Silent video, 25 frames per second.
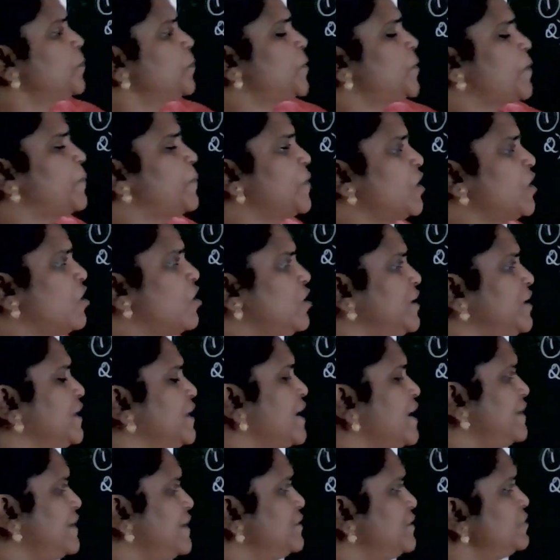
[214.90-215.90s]

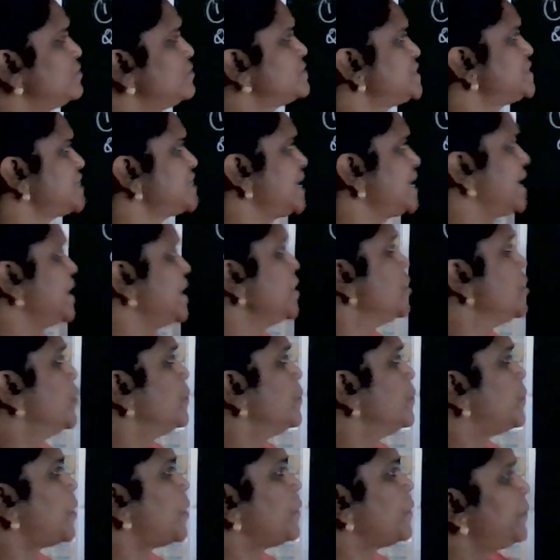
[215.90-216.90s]
propanaldehyde. You see,
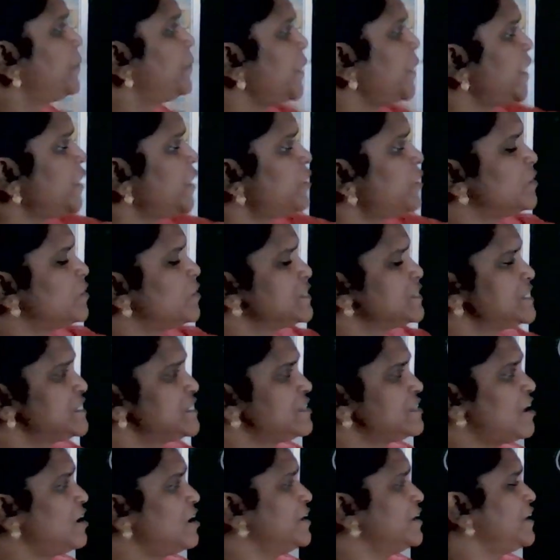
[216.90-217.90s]
propene to
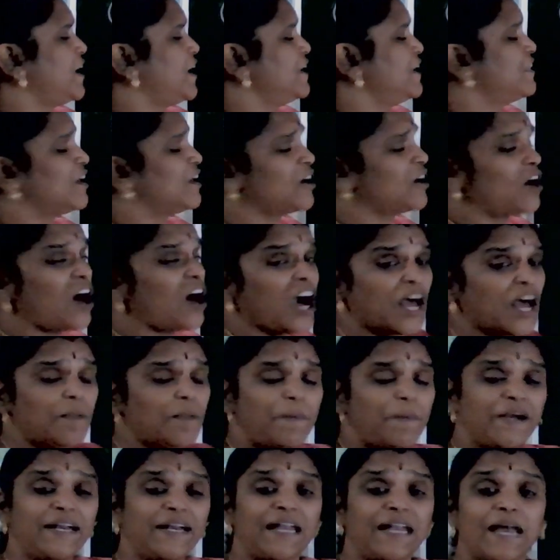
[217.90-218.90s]
acetaldehyde, the
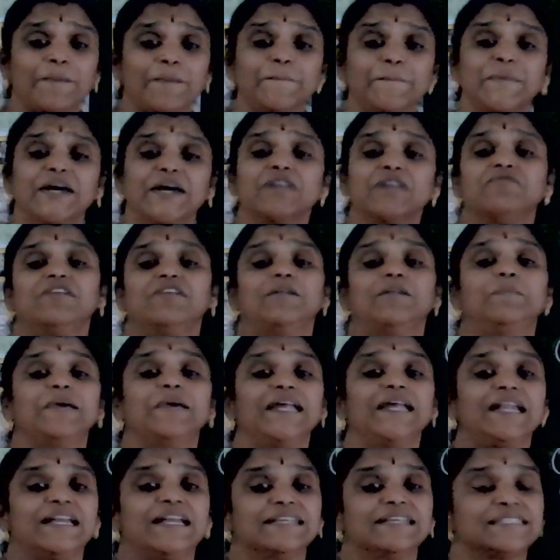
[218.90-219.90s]
carbon number will
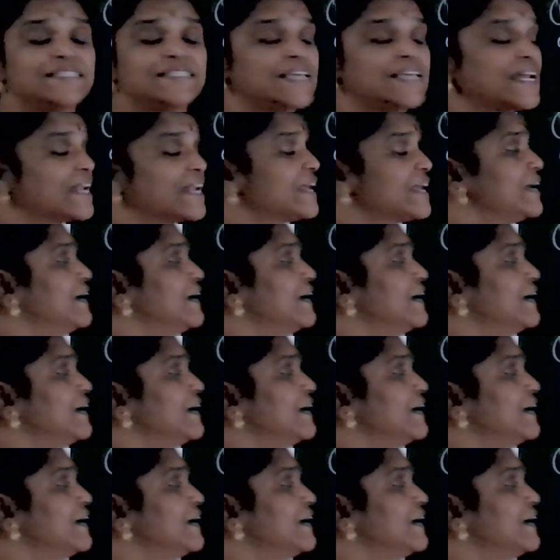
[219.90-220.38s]
be lesser